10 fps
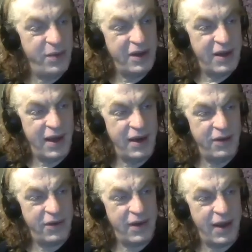been kind of
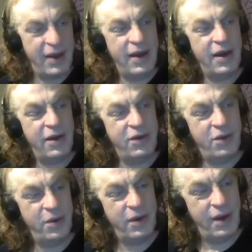just hanging out,
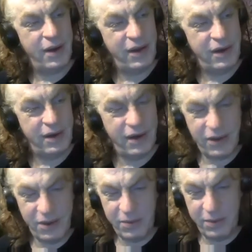doing nothing.
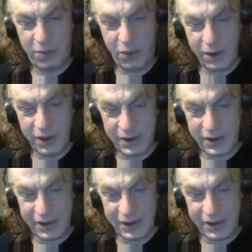Nothing important has